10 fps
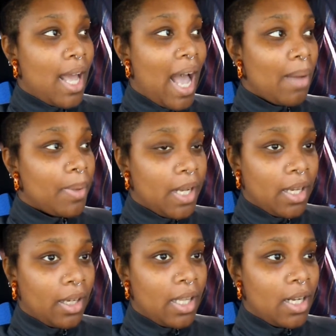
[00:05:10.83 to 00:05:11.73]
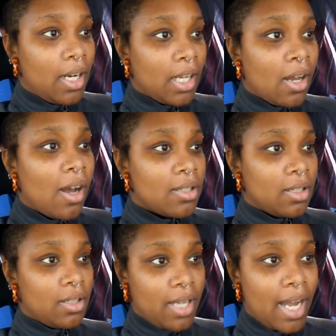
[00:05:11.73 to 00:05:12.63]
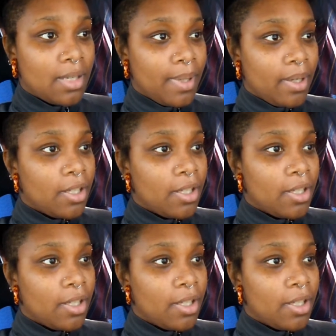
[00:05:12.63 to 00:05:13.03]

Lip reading: happening and then it causing detachment